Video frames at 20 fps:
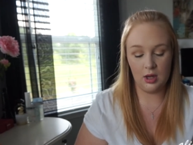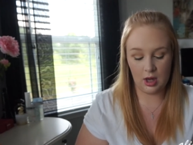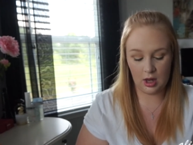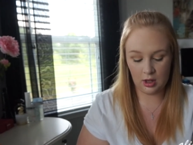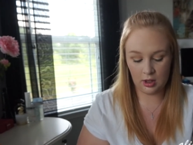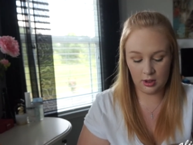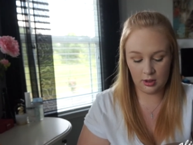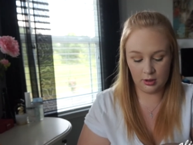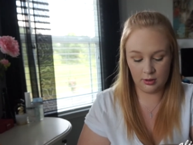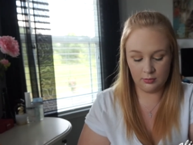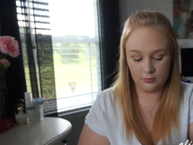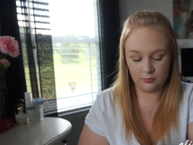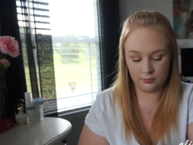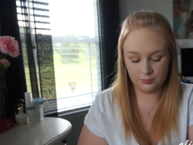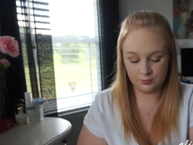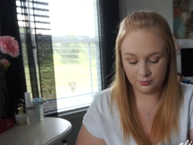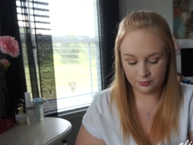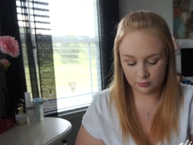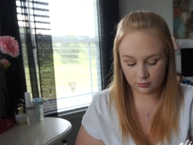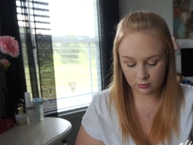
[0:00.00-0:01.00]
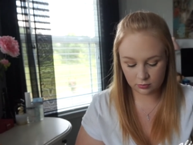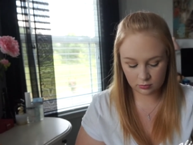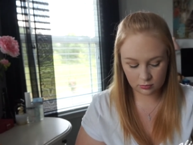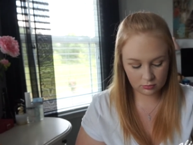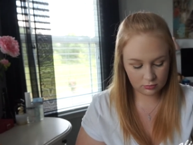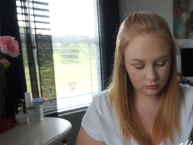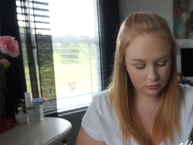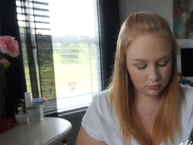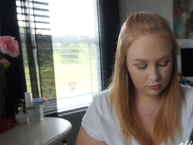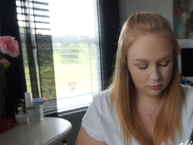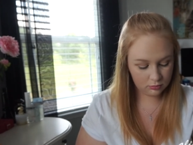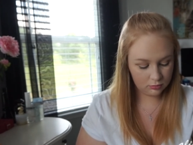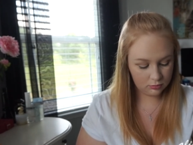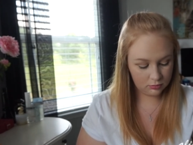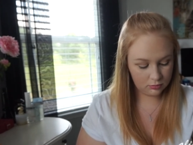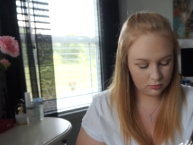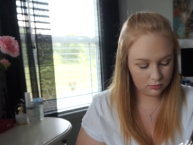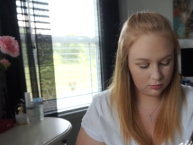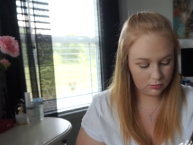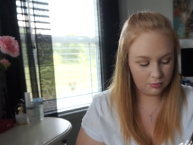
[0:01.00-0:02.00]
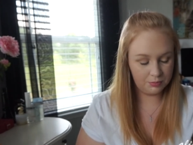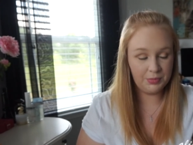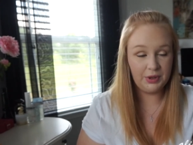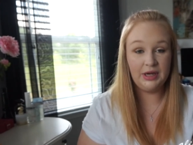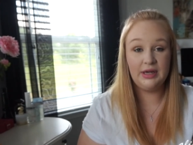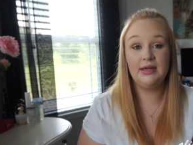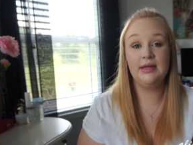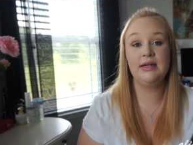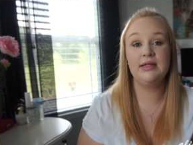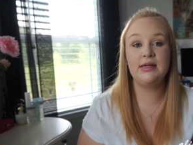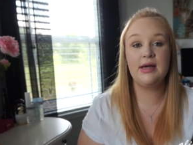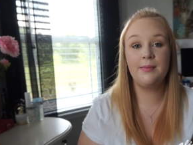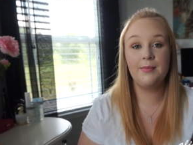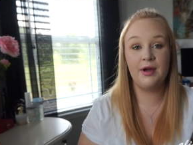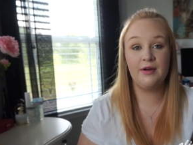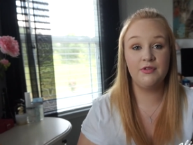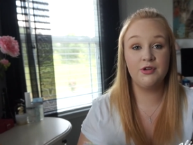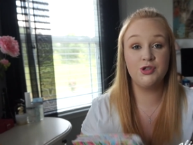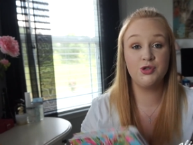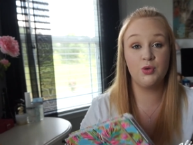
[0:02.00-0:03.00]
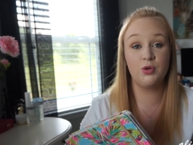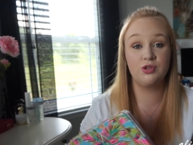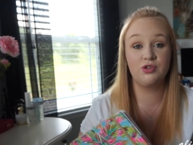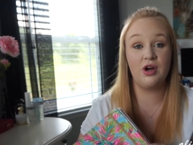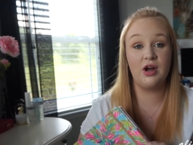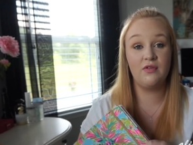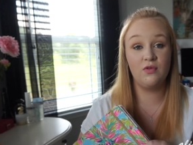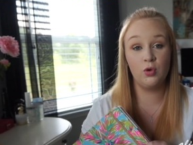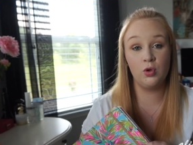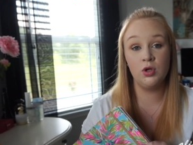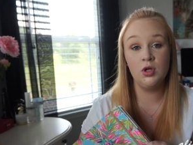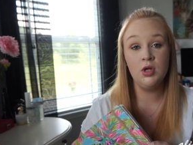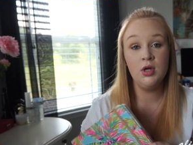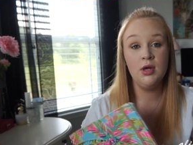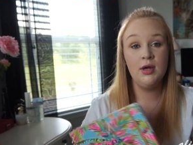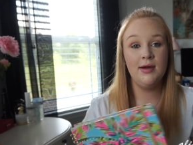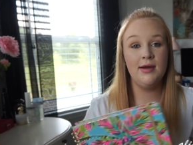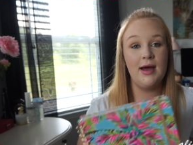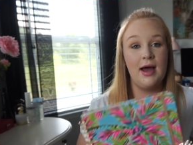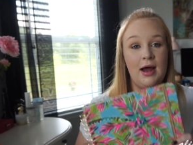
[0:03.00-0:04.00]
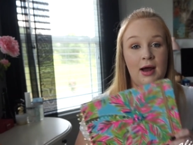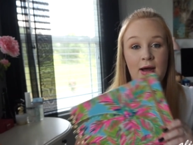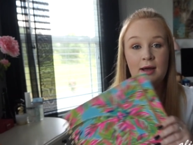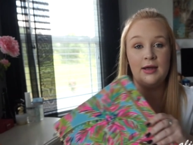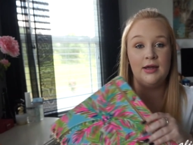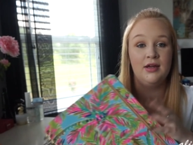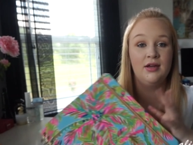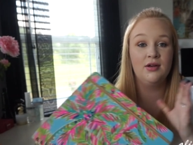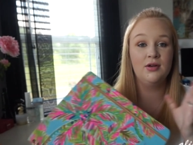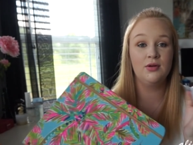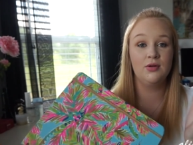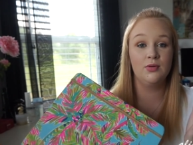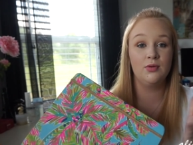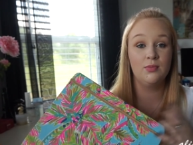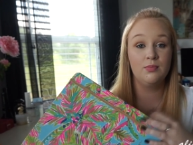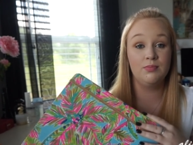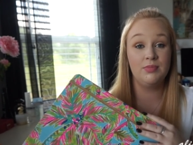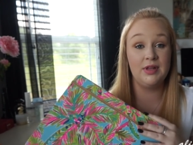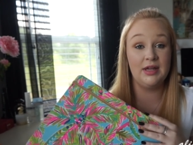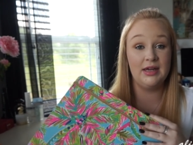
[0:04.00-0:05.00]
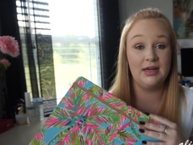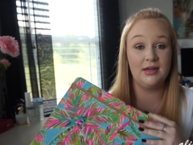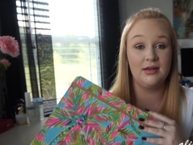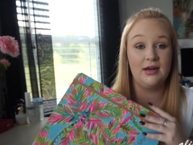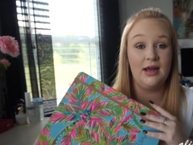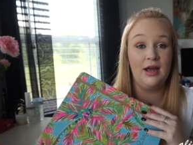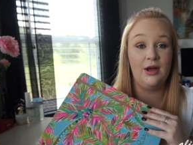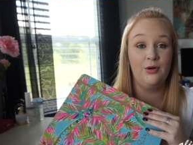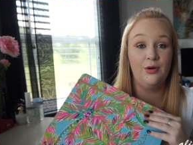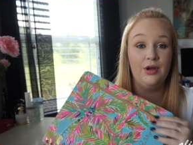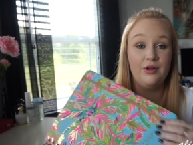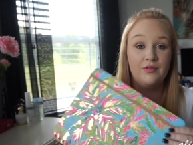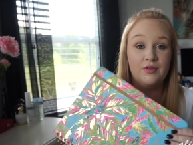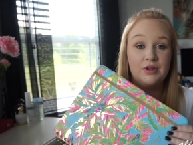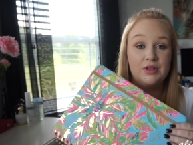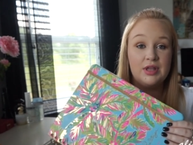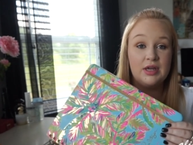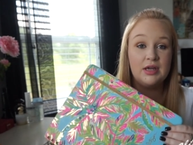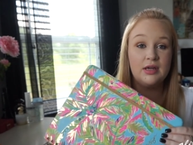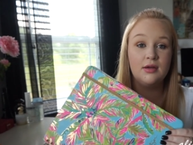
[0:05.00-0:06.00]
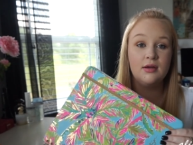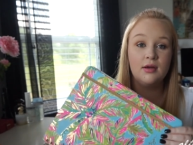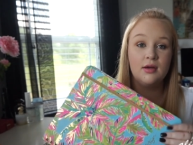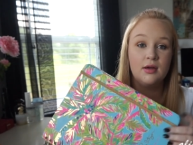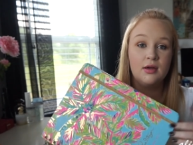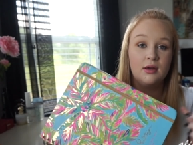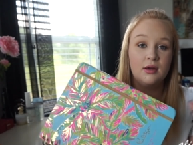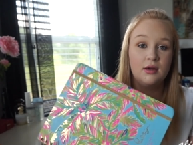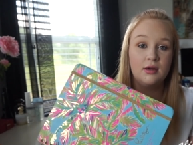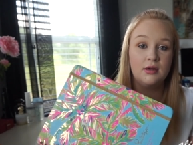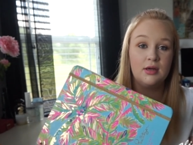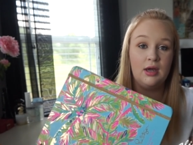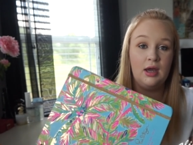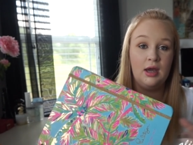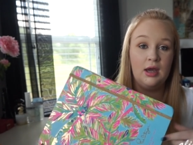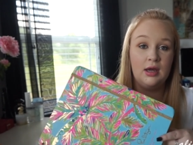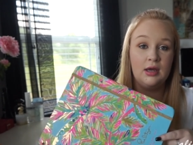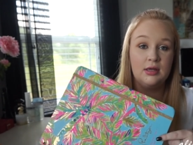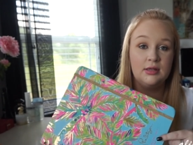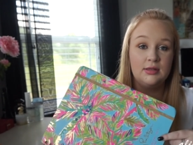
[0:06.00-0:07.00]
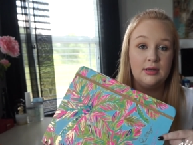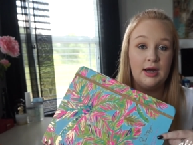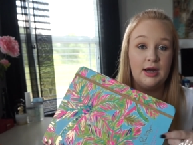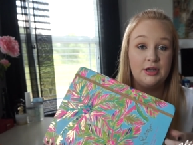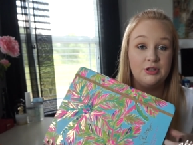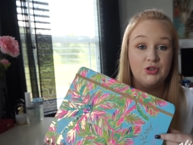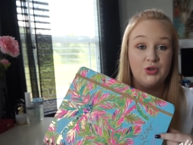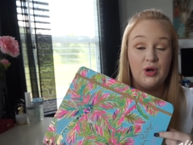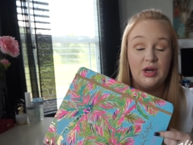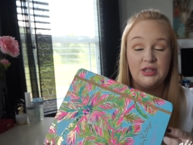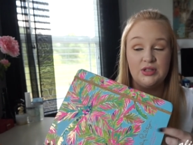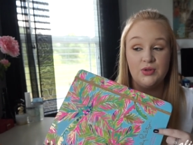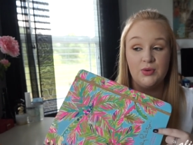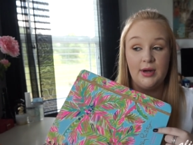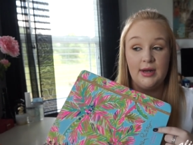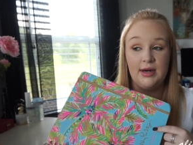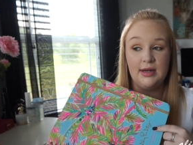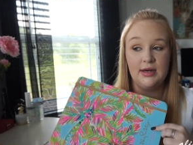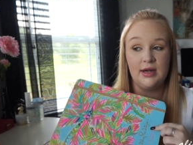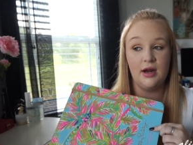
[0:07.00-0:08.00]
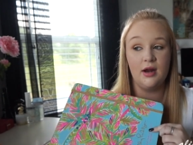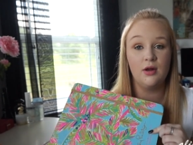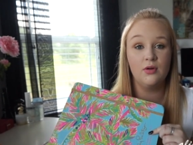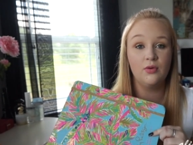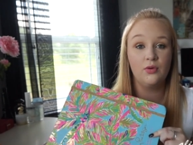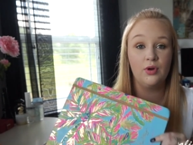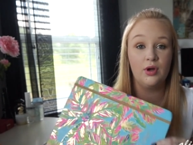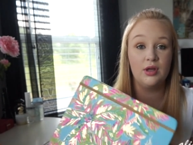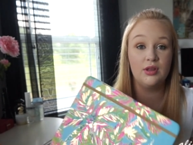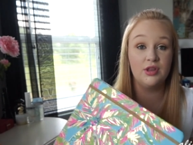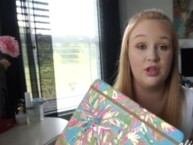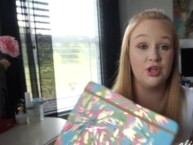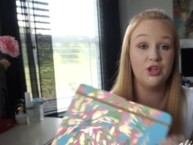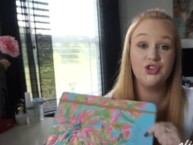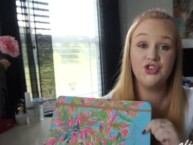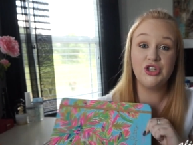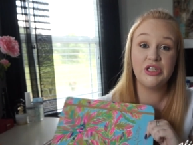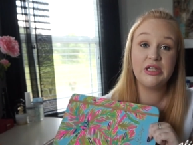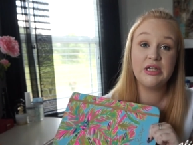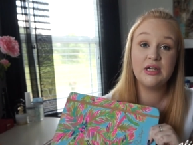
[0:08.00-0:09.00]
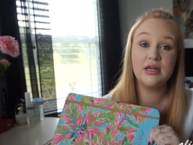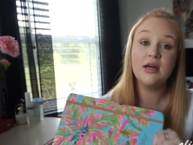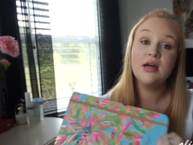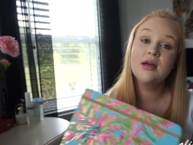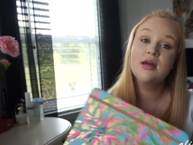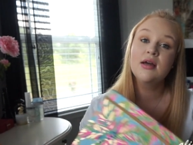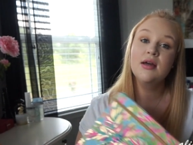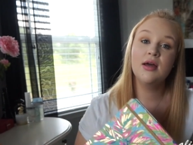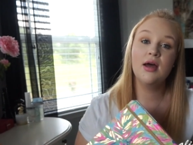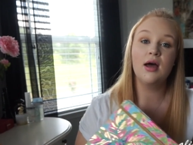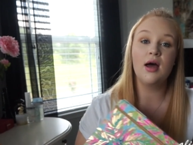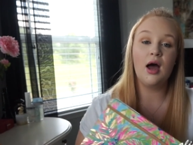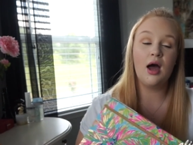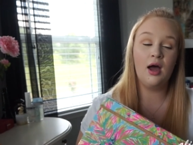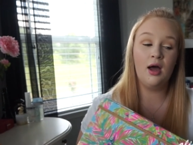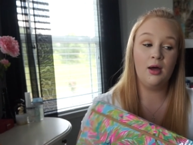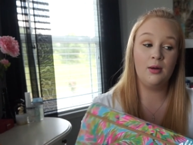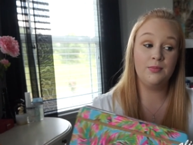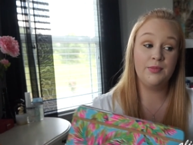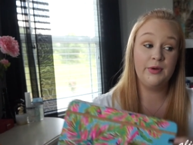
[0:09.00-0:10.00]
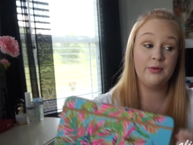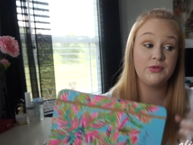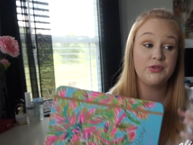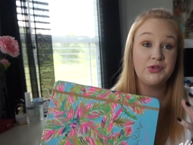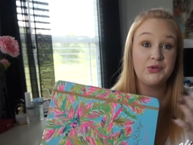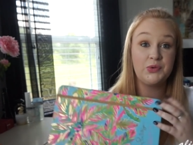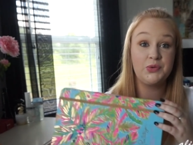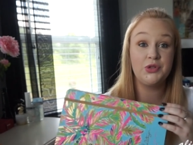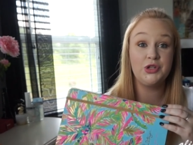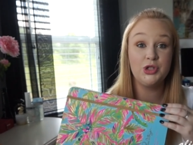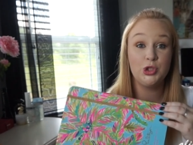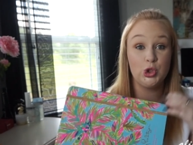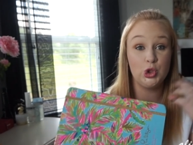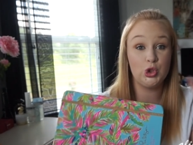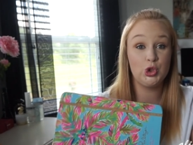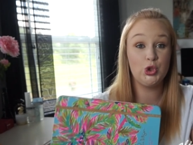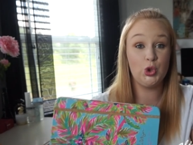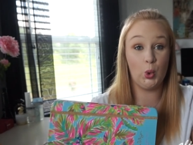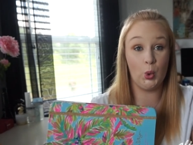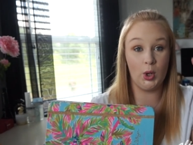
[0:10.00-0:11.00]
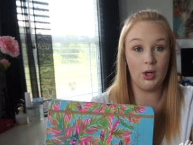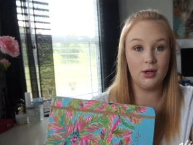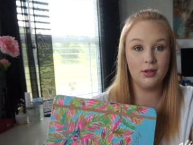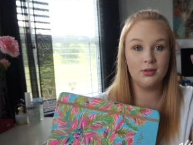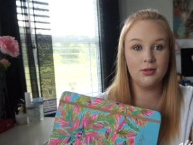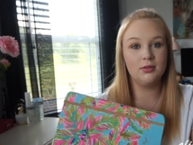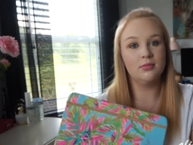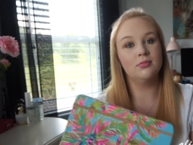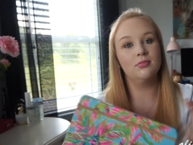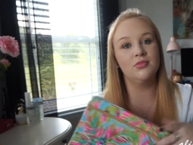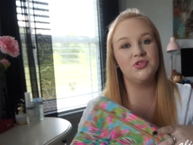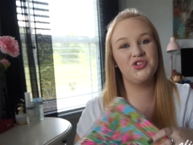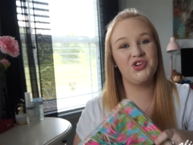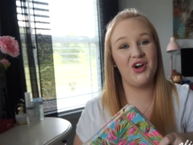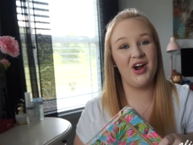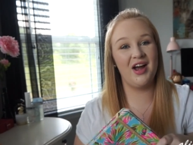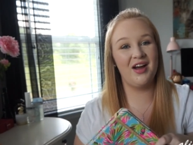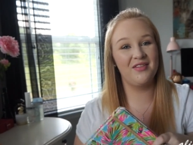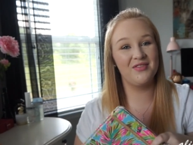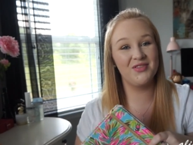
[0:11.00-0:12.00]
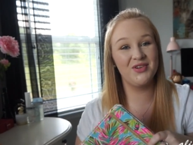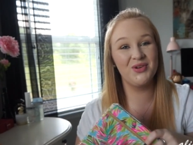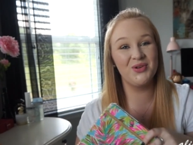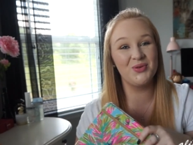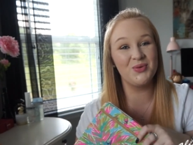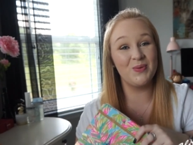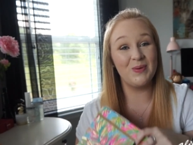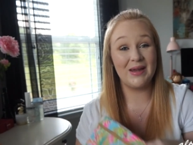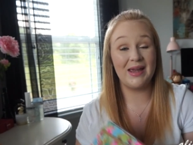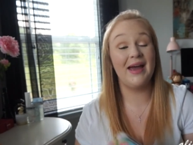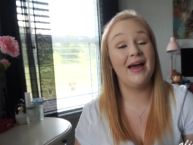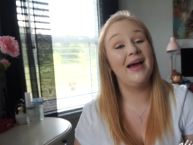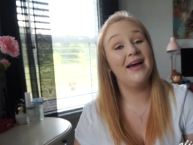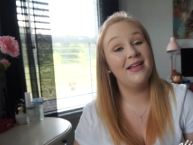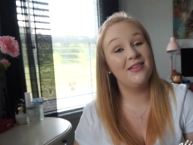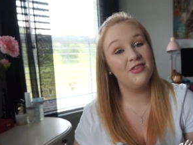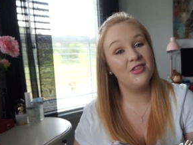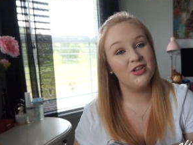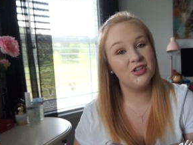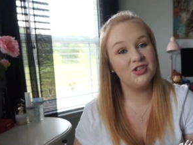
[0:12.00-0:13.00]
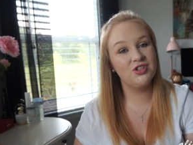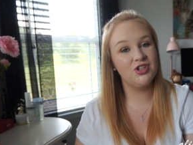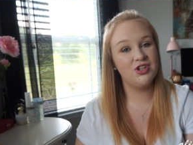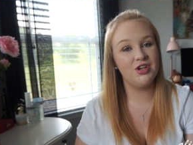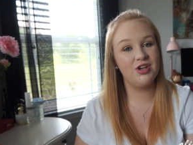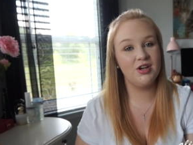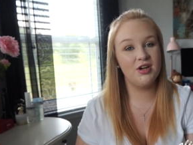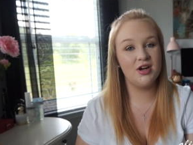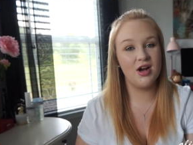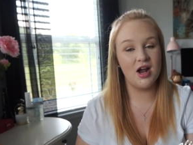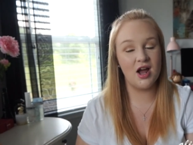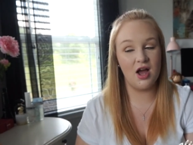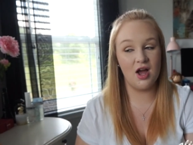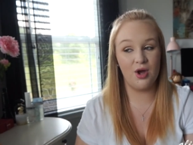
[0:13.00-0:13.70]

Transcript: But anytime I have a short travel, I plan out everything and I try to write it down in the agenda. That was the only short travel we had this year.